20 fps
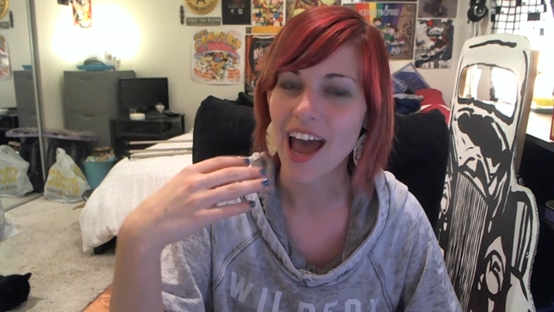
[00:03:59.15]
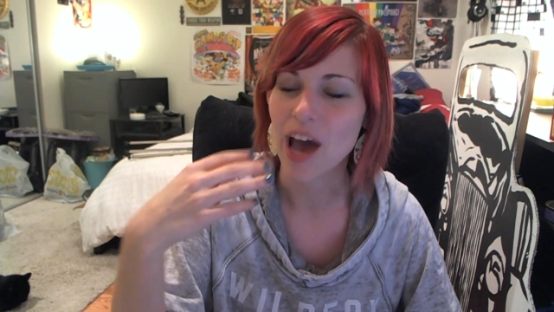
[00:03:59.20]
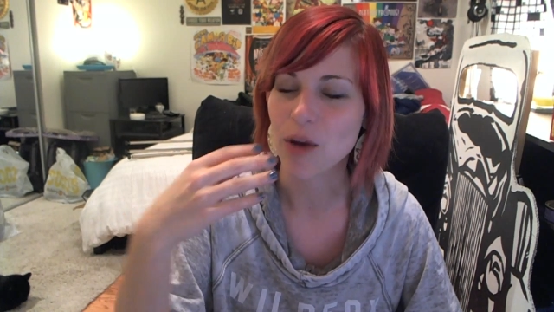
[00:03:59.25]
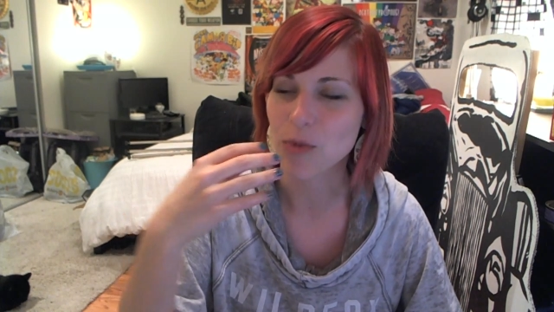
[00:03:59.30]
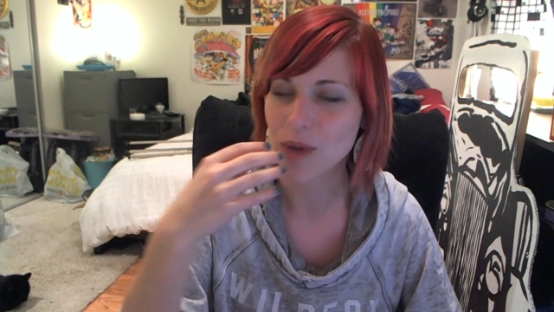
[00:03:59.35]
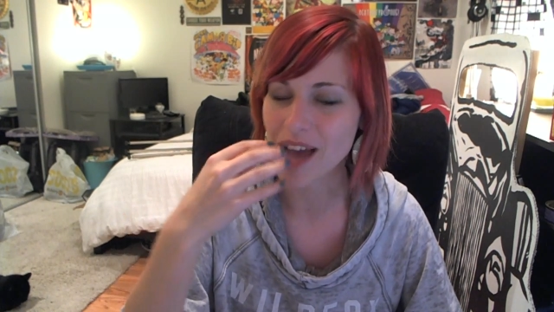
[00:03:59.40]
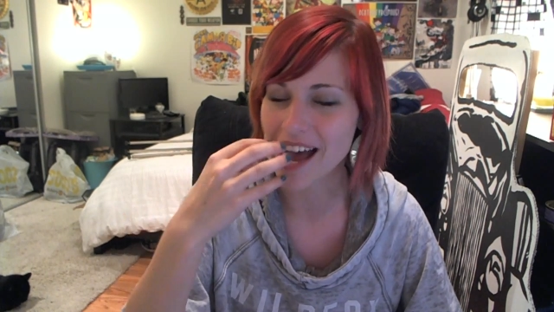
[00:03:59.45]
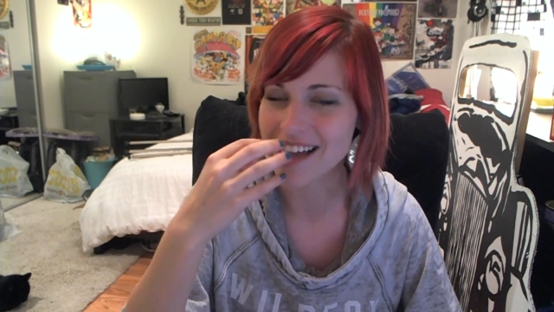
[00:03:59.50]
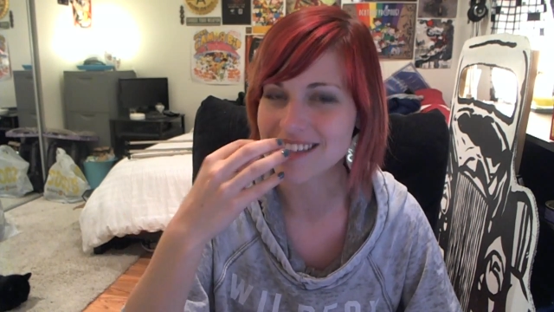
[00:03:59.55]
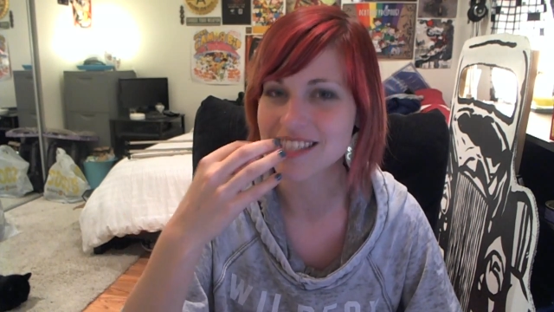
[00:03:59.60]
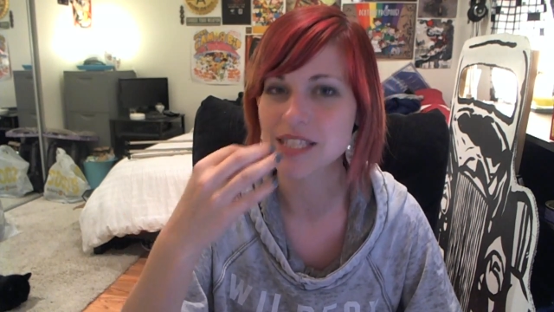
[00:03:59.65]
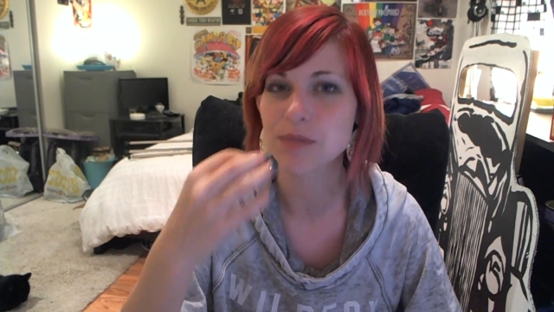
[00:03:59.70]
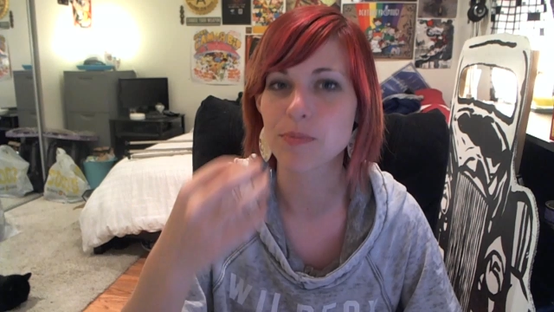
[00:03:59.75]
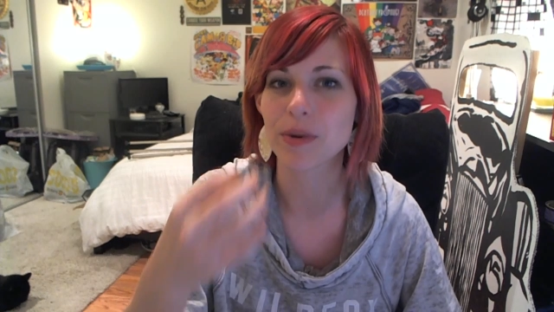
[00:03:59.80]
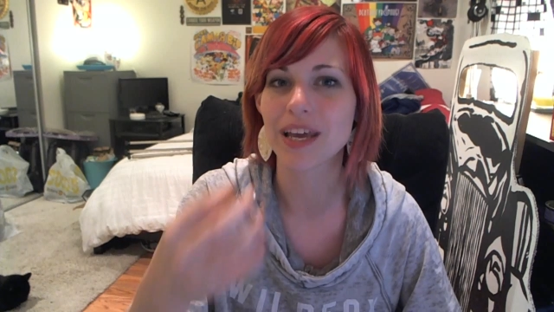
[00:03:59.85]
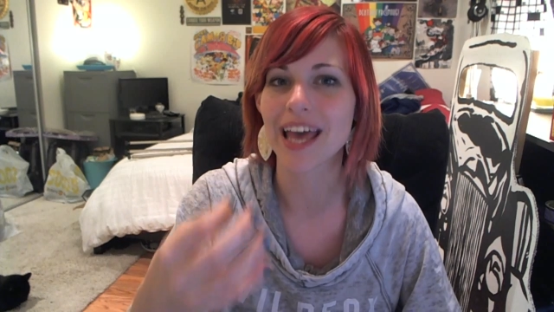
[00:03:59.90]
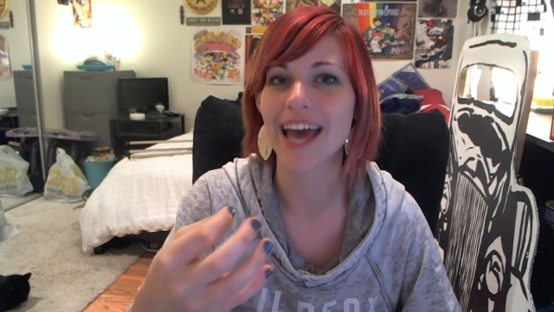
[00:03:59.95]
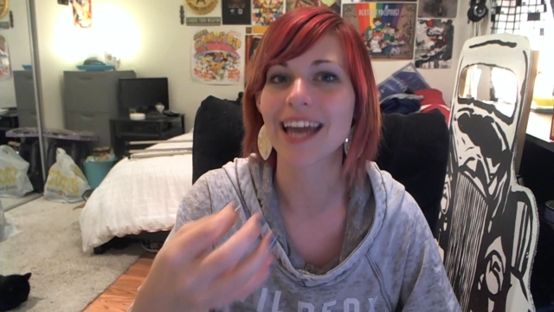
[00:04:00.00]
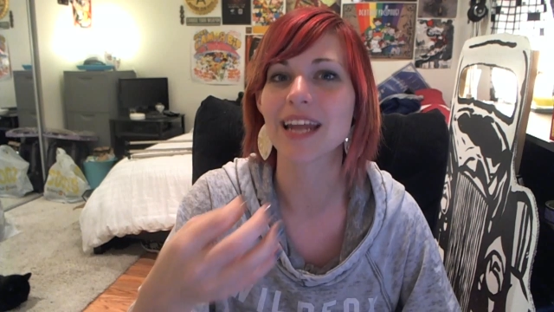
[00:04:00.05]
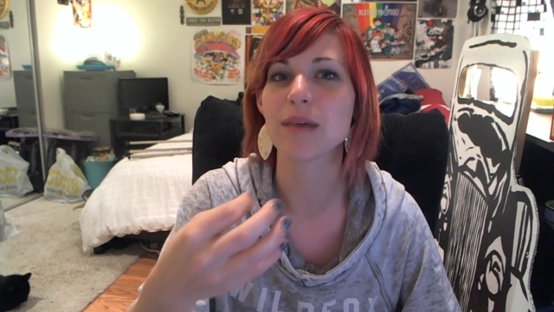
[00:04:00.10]
and we had
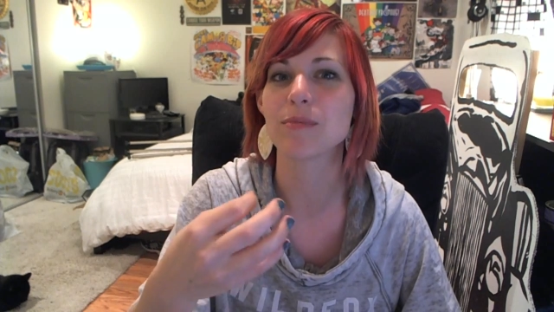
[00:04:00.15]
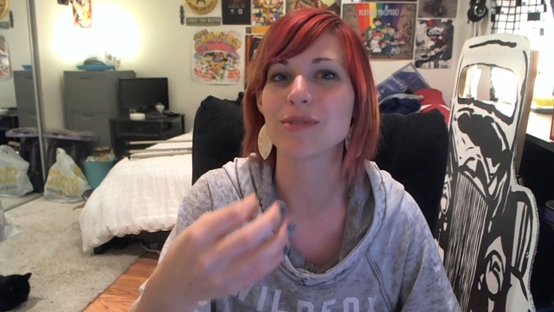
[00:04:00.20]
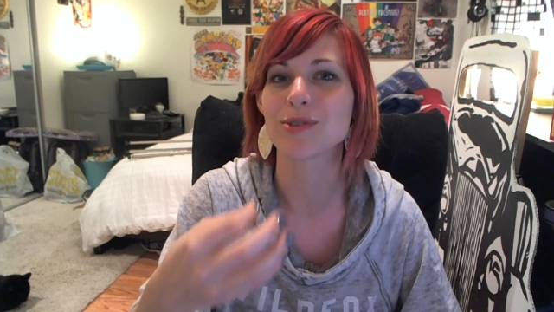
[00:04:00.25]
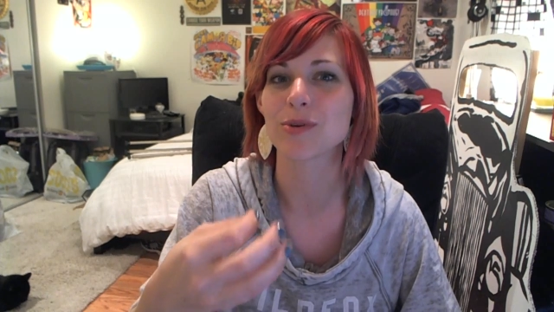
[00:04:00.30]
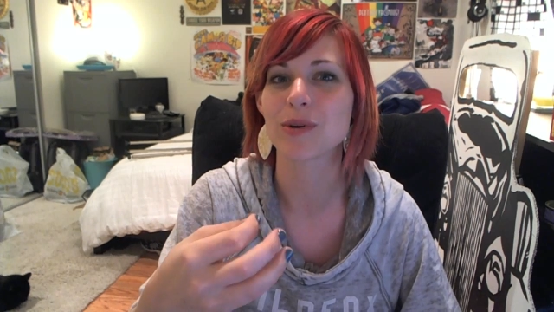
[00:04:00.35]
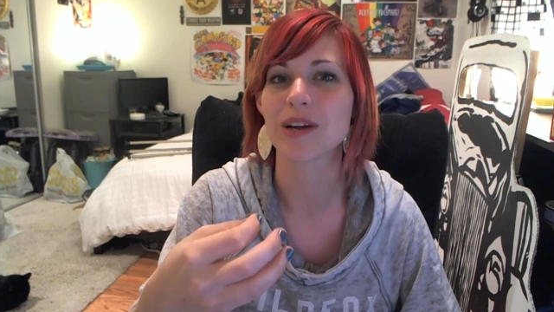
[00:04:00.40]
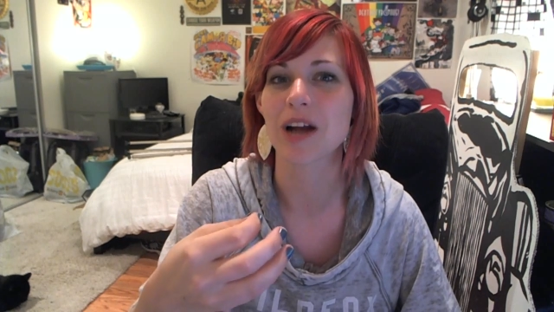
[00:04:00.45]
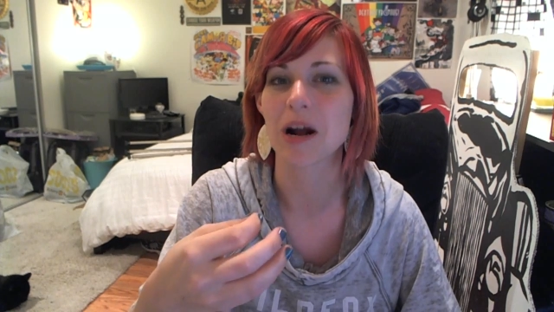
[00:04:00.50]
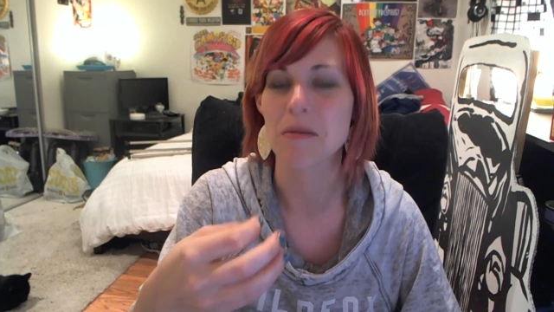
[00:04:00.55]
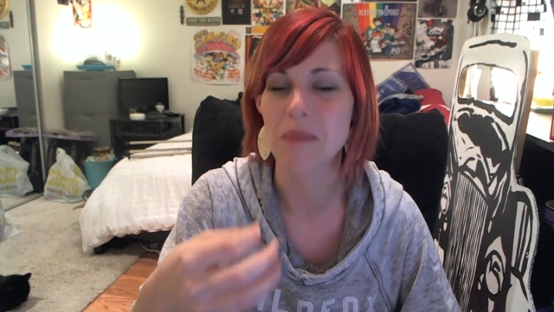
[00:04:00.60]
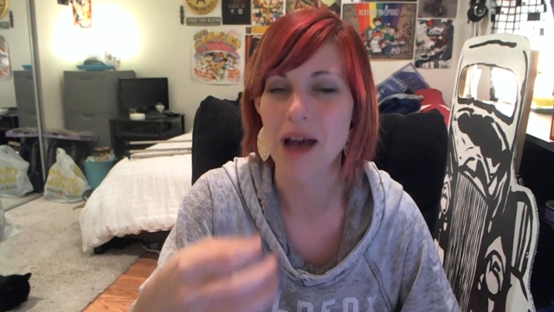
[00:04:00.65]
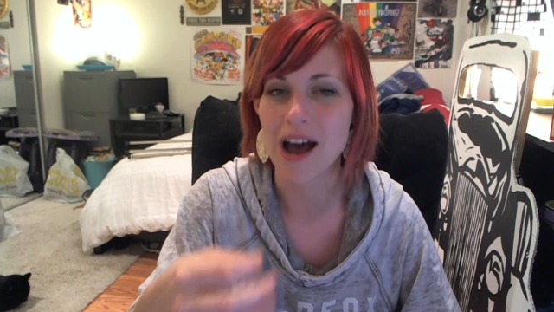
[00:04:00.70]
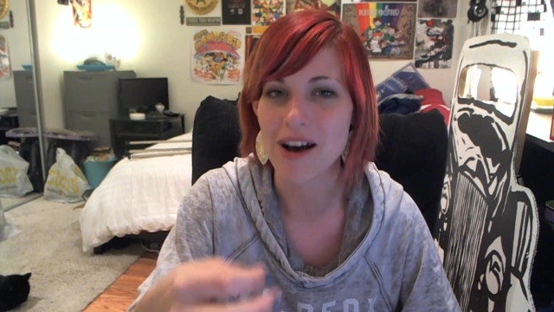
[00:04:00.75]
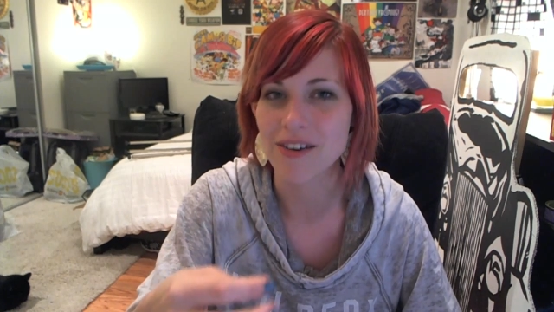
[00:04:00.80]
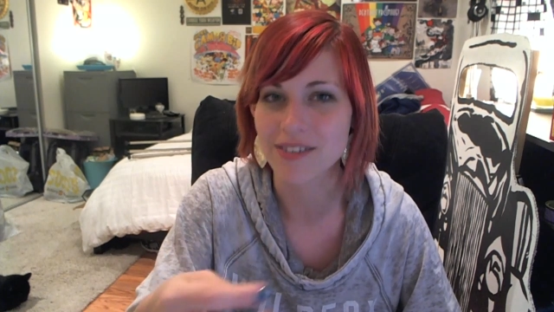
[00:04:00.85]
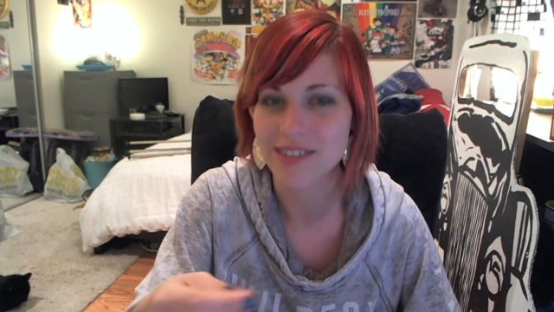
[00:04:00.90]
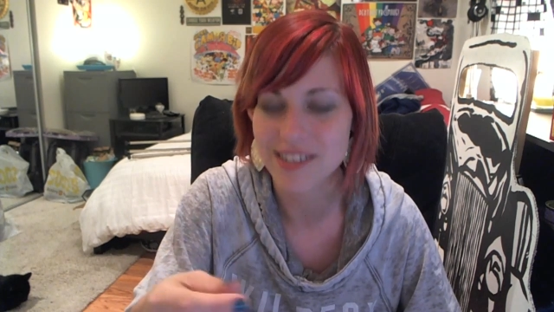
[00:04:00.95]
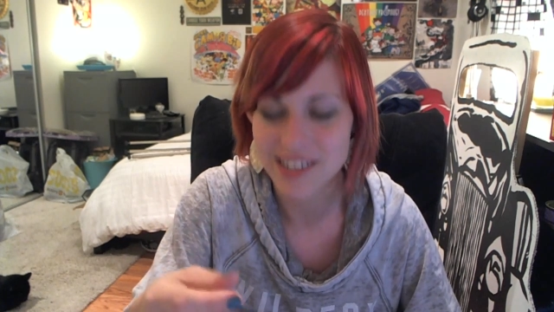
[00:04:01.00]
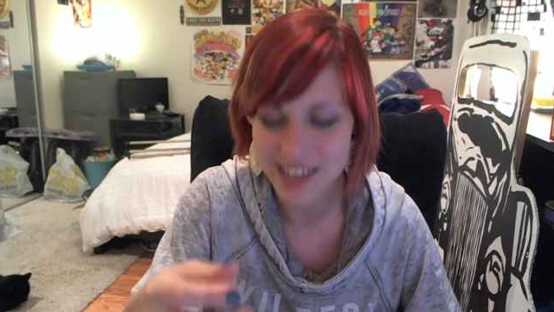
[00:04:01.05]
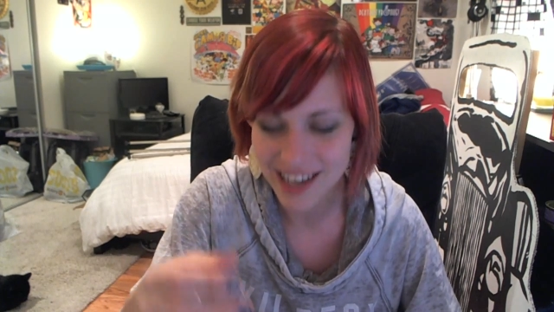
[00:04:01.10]
spaghetti between our
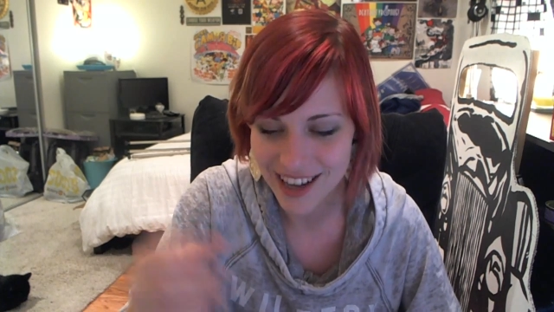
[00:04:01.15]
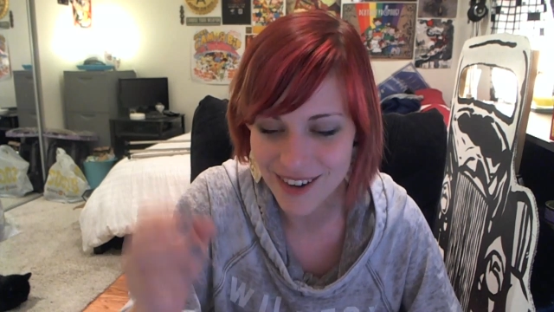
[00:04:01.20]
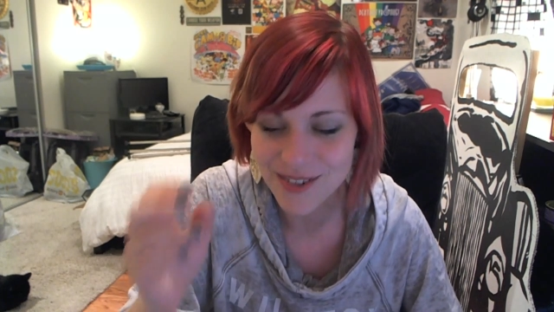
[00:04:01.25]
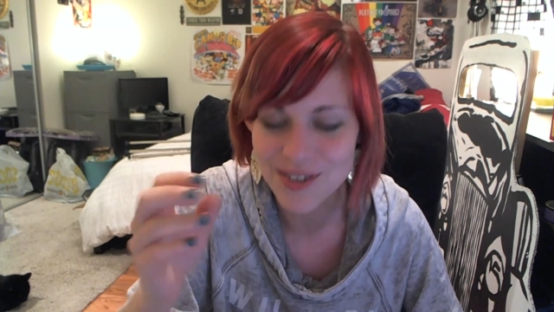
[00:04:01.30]
mouths.